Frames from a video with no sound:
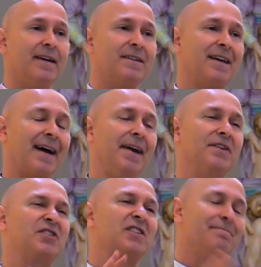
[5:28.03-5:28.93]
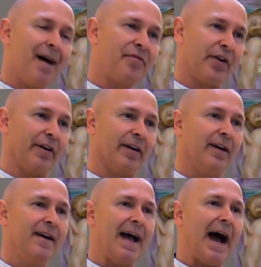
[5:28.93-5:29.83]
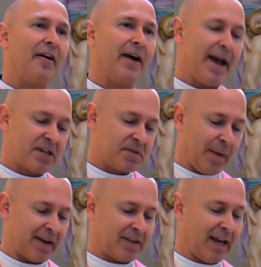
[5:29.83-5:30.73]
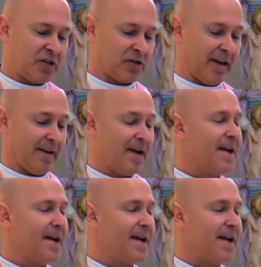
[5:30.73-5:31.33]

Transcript: to kind of smother our expectation